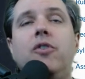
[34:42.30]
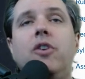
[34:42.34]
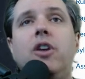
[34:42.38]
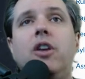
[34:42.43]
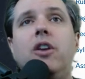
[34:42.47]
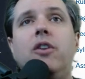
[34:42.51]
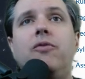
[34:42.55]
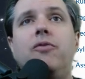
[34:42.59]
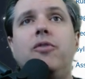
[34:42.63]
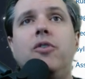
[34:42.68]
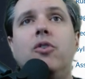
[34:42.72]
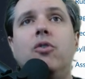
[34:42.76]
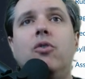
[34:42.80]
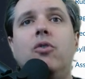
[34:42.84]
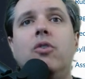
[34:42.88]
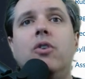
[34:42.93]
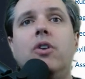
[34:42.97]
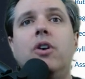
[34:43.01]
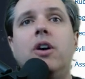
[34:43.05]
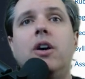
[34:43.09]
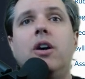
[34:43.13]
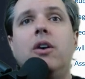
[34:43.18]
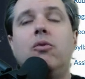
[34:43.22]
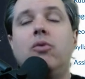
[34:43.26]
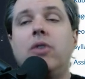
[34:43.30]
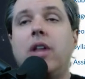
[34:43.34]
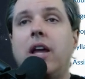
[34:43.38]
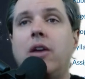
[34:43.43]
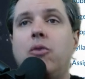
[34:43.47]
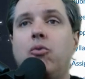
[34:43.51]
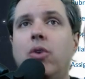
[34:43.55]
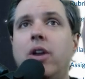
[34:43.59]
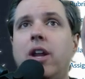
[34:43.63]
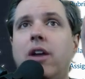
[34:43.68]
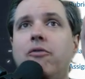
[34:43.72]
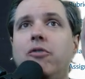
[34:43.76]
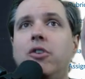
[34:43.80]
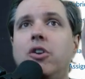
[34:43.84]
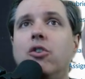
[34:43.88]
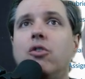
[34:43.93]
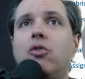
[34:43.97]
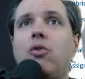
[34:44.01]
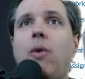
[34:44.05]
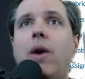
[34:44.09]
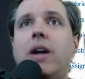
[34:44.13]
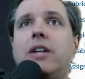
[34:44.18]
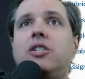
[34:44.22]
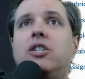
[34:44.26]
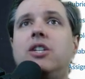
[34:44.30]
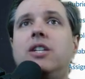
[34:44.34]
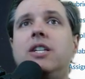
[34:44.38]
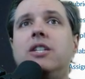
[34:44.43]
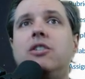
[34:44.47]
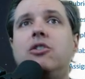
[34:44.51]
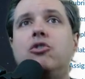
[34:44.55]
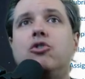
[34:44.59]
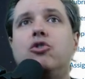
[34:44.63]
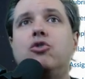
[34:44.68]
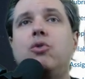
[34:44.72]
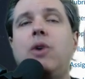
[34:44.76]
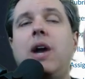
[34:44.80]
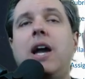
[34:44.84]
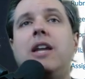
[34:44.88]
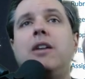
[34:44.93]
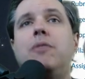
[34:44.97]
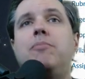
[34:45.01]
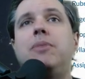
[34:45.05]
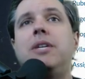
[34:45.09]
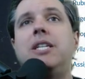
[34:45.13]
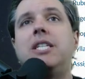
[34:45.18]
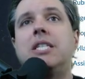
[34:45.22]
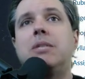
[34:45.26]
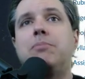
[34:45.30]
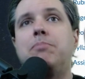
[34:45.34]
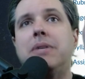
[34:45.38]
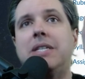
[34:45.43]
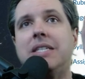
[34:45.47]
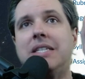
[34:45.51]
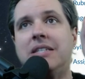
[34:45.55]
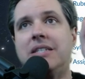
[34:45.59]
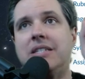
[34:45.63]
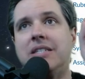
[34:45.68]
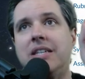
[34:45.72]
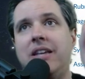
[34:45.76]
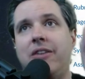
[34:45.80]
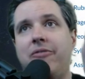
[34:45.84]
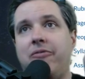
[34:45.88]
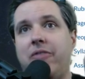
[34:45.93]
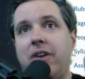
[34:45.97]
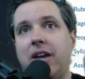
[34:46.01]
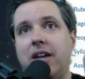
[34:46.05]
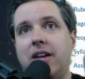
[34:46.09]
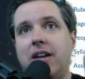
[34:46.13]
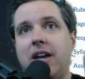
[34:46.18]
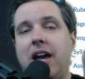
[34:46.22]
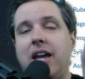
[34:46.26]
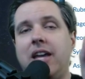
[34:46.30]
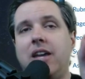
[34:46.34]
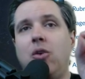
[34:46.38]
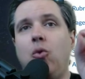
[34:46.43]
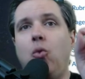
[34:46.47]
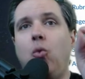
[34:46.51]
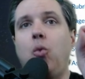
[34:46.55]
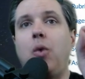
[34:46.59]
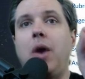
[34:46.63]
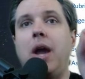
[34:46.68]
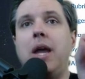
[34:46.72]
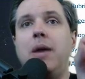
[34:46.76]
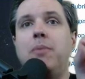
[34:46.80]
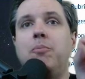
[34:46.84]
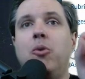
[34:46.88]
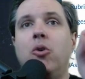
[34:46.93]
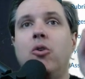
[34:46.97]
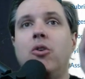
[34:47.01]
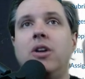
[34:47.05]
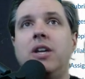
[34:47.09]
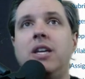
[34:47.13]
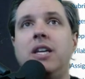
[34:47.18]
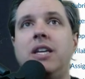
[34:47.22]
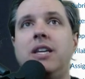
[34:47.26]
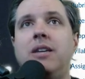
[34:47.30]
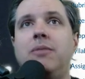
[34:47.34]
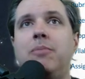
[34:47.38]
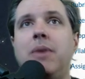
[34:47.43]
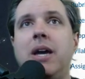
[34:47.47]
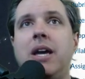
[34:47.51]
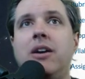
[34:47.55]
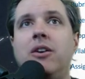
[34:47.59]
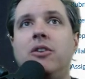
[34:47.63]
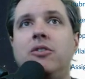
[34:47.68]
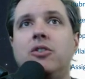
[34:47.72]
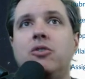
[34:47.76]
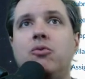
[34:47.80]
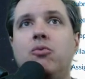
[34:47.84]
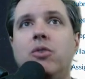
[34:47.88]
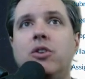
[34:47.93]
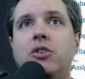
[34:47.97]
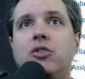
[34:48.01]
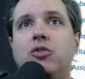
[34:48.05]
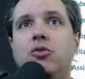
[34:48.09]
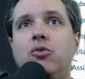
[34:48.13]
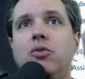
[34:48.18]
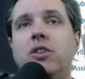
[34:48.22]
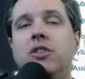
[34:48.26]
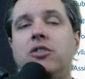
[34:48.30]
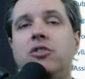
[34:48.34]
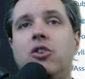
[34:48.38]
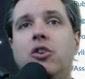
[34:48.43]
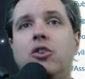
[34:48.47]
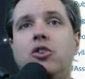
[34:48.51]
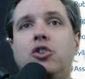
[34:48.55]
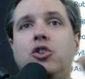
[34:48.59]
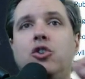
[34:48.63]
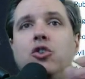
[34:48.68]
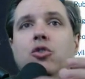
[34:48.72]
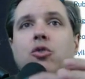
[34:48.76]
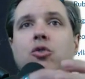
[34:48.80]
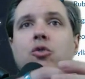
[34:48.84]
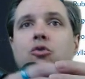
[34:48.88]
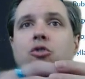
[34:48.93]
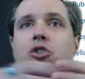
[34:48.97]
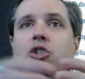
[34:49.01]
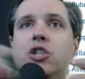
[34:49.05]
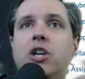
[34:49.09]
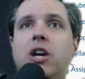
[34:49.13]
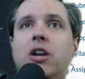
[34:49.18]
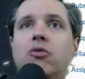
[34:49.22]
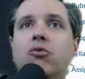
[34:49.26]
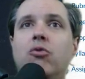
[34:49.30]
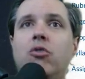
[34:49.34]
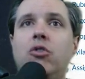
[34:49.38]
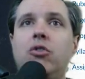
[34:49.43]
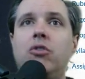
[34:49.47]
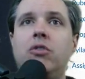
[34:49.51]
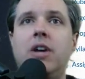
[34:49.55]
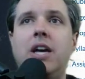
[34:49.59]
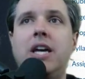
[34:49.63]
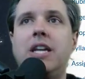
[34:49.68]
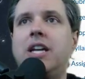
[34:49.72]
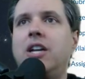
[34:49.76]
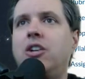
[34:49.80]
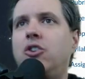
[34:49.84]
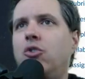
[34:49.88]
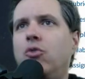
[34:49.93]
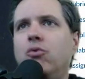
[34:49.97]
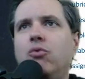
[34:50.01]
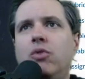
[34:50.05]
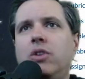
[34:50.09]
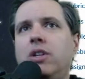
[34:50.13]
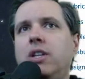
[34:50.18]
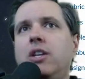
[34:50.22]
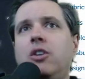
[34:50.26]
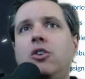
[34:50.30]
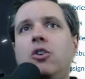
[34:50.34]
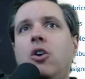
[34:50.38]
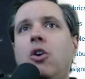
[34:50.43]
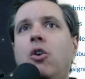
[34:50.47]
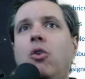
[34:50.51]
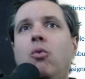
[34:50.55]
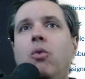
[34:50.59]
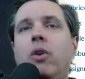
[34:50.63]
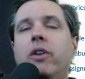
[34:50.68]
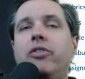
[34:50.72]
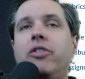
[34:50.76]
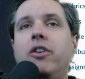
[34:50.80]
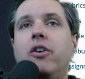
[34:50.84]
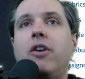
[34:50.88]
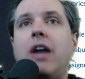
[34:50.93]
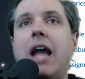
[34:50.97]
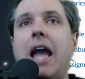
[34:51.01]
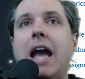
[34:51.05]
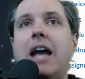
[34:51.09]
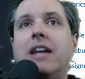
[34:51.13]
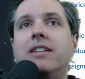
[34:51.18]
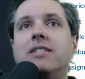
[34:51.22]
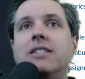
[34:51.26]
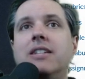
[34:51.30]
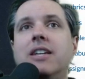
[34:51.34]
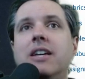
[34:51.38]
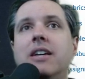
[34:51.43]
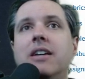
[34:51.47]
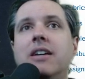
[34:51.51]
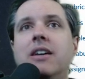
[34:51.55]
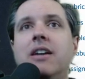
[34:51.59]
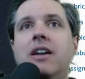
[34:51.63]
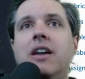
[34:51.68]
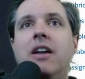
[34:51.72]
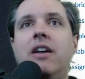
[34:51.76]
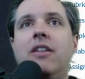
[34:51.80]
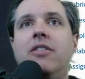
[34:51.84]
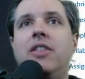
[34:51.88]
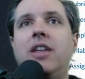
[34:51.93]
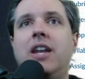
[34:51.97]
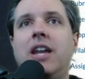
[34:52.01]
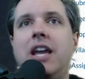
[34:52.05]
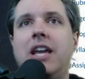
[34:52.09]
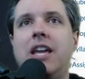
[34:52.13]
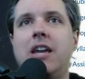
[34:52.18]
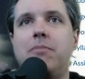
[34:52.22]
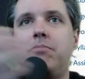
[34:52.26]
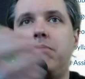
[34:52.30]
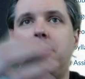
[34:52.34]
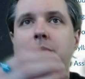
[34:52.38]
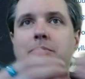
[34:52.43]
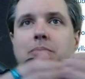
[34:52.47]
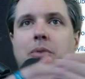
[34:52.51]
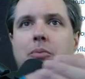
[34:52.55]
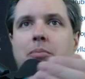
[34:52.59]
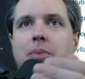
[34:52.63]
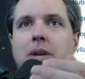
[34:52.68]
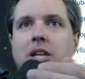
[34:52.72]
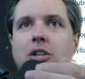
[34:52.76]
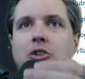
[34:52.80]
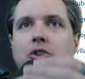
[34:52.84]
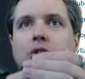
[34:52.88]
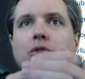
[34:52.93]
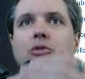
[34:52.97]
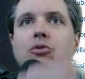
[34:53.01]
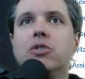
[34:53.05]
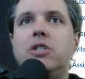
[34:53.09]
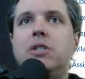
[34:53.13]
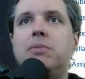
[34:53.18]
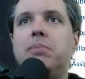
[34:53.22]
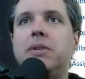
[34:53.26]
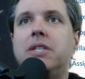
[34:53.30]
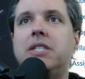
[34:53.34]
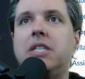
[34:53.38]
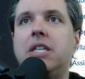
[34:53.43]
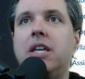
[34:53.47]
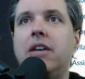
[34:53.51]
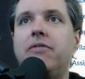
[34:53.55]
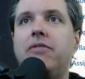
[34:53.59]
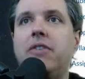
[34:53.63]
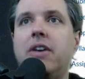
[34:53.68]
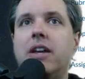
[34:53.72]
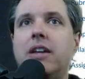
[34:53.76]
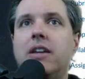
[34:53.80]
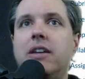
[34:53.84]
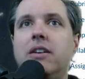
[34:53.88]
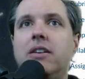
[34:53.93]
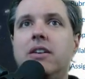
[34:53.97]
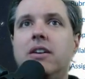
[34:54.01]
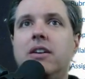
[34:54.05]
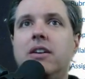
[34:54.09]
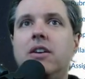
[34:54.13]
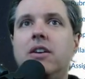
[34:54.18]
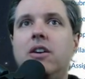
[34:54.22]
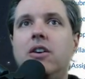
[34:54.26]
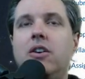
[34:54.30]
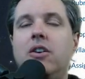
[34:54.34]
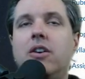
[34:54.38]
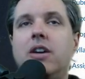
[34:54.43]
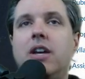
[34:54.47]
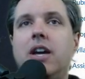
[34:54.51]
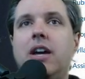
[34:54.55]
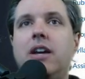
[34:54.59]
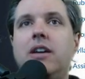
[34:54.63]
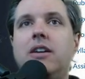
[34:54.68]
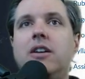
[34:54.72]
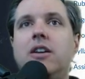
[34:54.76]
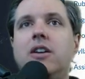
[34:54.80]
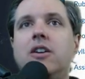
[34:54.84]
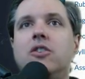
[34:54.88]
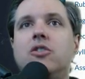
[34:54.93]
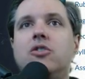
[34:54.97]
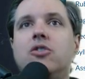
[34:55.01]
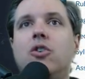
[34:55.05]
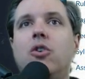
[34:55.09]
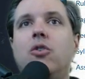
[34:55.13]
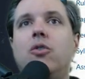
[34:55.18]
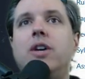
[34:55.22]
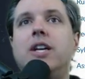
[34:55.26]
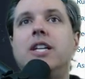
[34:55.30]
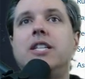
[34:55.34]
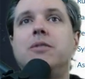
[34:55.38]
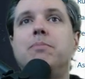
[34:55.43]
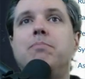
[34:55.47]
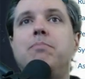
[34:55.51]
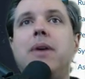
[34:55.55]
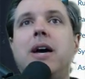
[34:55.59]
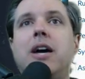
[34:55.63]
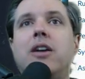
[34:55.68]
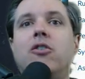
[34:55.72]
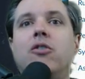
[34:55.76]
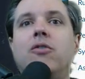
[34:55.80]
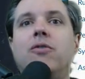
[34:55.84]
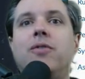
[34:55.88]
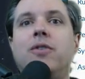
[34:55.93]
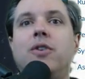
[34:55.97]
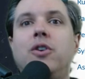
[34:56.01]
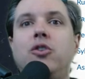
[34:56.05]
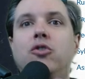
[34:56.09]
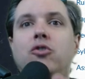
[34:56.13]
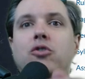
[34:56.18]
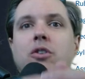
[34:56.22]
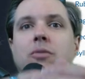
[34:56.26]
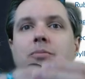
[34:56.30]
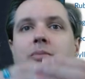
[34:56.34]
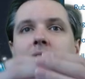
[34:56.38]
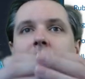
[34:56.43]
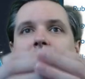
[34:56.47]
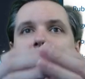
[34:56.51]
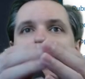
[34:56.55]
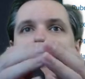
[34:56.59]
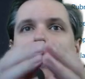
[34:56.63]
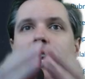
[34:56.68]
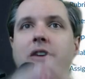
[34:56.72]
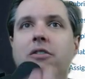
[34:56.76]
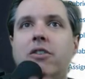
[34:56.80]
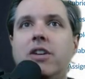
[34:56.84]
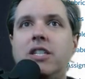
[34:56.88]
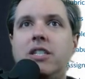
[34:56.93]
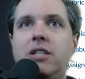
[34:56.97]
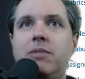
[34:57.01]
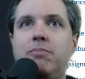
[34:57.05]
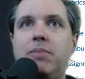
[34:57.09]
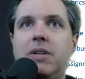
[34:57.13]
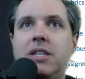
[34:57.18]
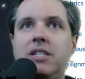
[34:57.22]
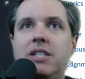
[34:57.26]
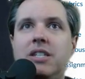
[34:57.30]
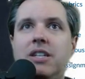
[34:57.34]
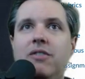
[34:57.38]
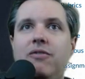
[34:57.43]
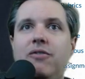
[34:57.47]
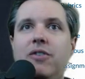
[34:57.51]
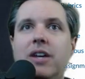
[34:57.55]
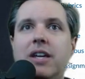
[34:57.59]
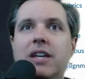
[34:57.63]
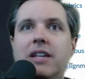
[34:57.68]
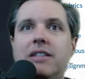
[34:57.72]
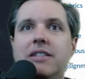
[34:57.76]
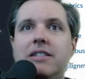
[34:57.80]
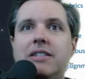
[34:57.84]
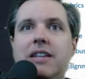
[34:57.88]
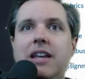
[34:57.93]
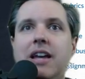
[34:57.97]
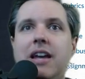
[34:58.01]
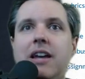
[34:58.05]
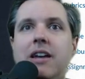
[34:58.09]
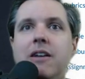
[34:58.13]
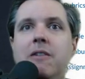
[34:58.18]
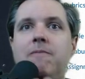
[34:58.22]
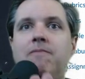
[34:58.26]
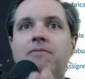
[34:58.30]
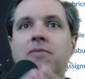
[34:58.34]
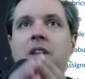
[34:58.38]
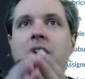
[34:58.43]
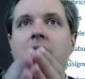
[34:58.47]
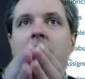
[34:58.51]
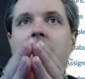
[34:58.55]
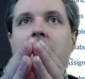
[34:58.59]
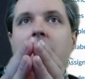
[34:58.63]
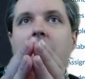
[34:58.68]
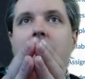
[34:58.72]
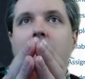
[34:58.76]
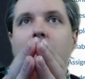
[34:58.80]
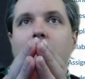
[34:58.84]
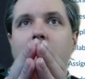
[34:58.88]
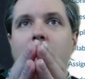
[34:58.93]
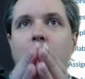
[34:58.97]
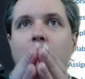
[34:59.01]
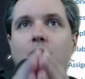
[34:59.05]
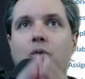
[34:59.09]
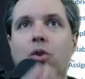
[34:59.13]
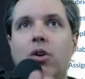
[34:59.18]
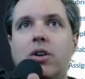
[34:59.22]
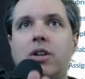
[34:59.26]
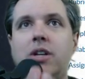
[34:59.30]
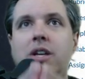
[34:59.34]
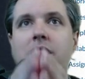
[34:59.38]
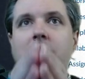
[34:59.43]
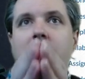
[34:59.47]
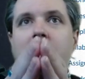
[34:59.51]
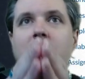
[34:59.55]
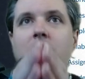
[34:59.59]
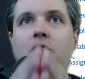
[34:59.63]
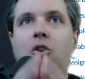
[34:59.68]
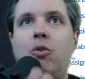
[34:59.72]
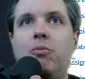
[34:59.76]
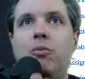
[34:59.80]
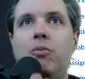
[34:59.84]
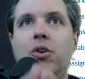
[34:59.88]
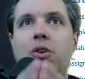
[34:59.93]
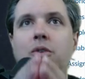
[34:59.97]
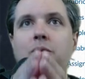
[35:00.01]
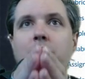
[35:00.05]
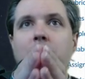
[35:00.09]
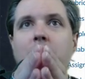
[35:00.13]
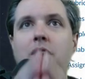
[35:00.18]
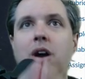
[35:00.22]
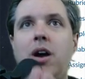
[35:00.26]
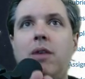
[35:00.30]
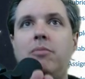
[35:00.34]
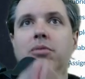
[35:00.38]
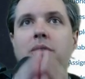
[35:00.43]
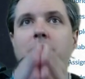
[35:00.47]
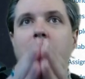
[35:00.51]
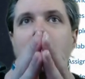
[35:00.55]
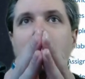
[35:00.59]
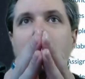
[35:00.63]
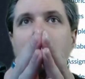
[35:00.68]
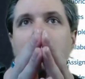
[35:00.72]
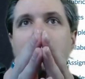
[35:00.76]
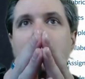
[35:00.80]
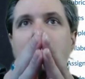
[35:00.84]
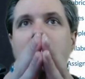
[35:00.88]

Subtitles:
if you're like, whatever your question is, try to be specific. I get way more emails where students are too general and I don't really know what they're asking than I get people being too specific. Okay, so it's better for you to be very specific and say, I was working on homework problem number